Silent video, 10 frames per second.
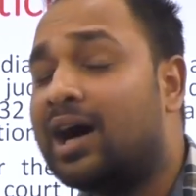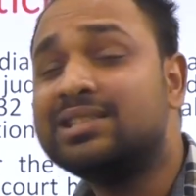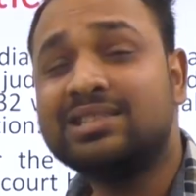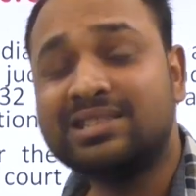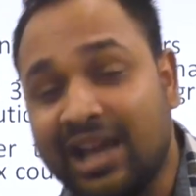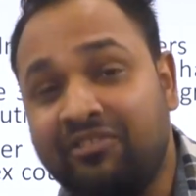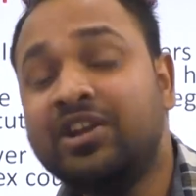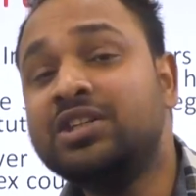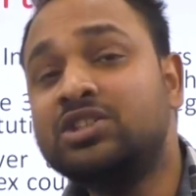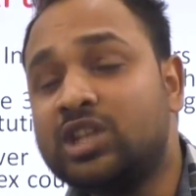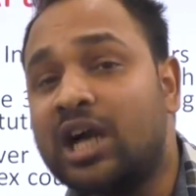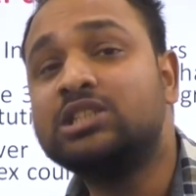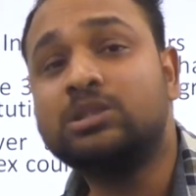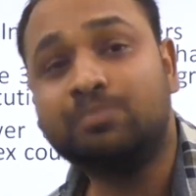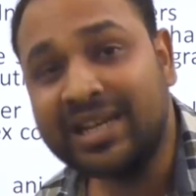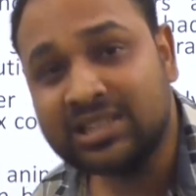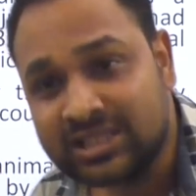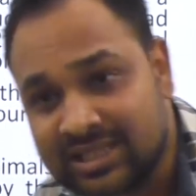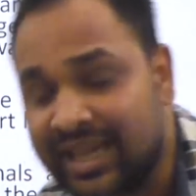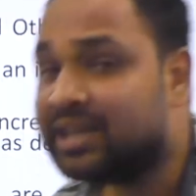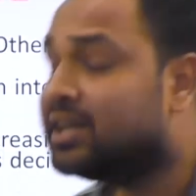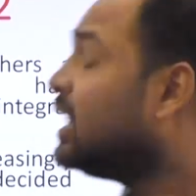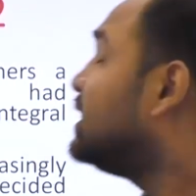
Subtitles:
a 7-judge bench said